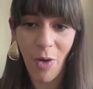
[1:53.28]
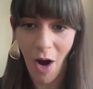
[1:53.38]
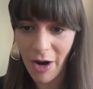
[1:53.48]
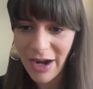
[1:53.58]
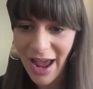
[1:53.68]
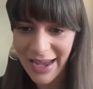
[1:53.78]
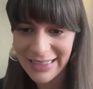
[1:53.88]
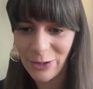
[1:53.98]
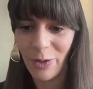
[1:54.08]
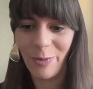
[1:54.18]
are in high
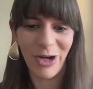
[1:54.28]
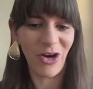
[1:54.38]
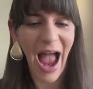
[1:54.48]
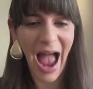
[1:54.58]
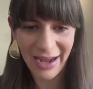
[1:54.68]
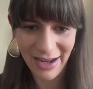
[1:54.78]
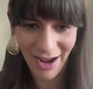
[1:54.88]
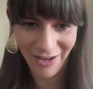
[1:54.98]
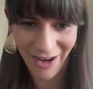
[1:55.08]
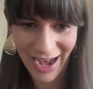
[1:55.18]
school and when you're at a
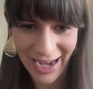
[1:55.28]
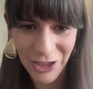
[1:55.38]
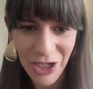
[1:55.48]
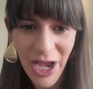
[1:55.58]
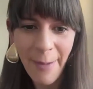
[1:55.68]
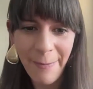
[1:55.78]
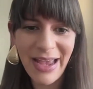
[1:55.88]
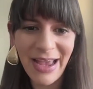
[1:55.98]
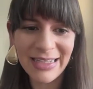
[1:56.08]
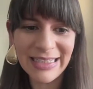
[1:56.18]
younger age,
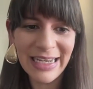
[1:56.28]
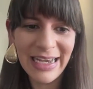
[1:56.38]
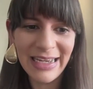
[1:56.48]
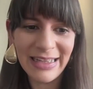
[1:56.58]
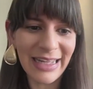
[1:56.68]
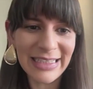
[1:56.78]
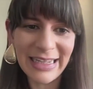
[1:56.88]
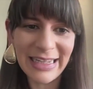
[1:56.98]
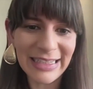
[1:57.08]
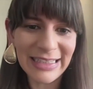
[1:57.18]
because
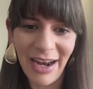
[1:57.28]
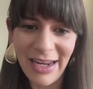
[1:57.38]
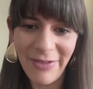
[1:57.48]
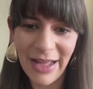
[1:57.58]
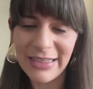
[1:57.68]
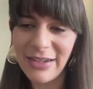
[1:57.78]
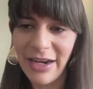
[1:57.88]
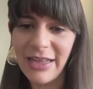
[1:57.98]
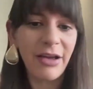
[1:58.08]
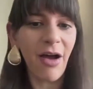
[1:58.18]
that's not
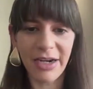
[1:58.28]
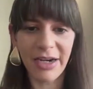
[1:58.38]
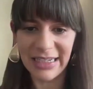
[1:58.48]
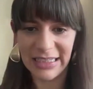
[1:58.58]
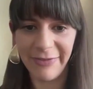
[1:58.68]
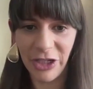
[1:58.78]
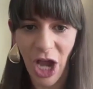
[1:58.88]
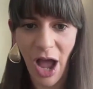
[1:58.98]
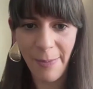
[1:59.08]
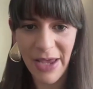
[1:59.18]
in the context of a
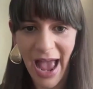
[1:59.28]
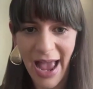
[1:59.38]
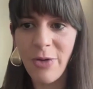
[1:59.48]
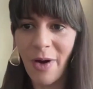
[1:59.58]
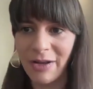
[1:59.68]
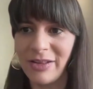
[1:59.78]
job yet. You